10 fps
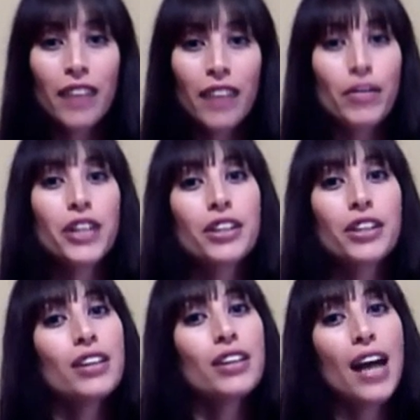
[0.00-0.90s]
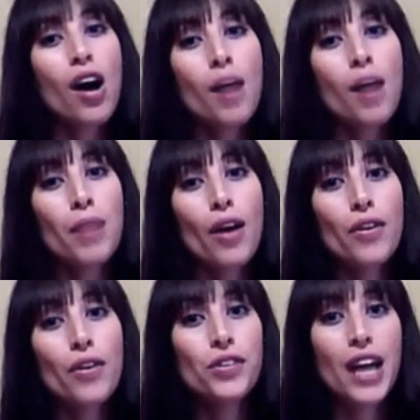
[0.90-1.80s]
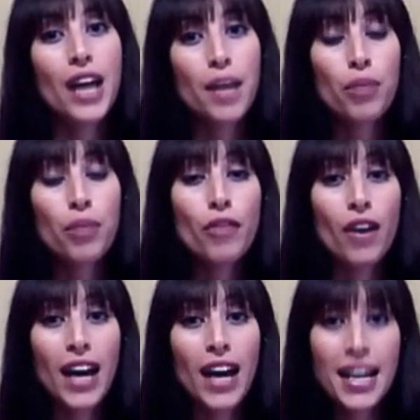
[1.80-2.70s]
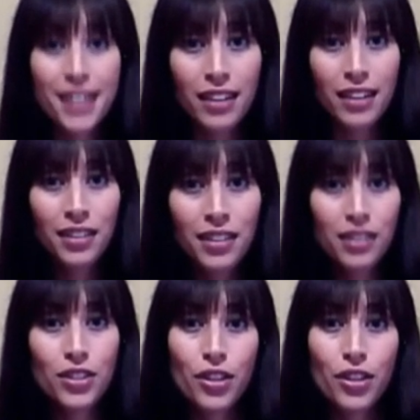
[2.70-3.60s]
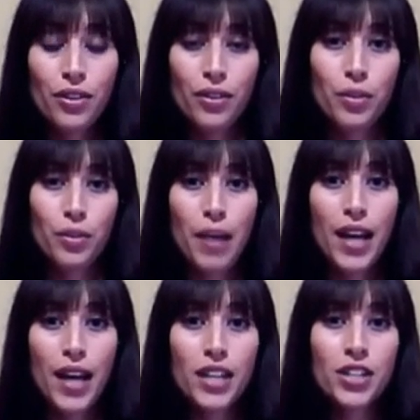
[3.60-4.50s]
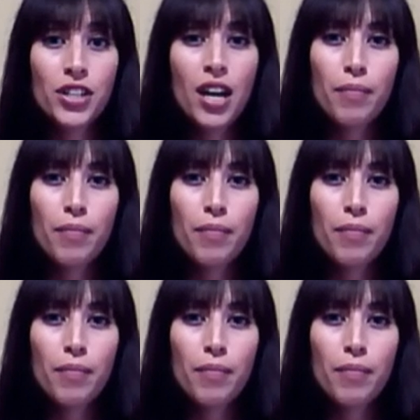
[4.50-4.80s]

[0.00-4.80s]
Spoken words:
In fact, you can now upload a profile header to your page,